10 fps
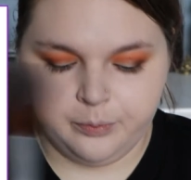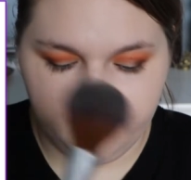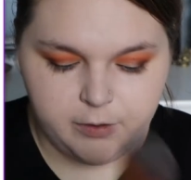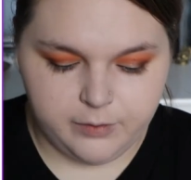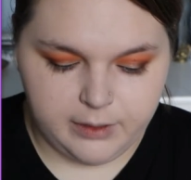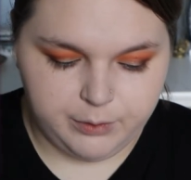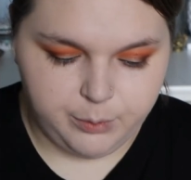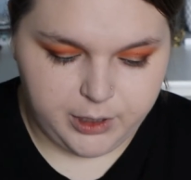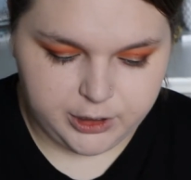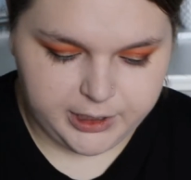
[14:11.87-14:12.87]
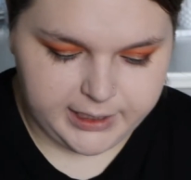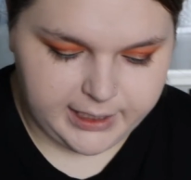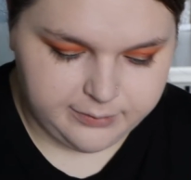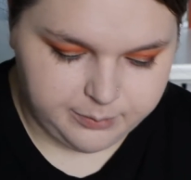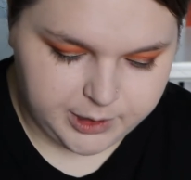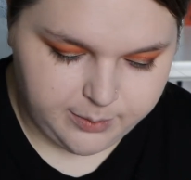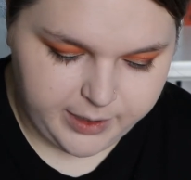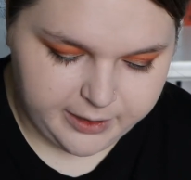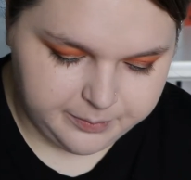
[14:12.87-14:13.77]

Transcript: fluffy brush that I got from somewhere.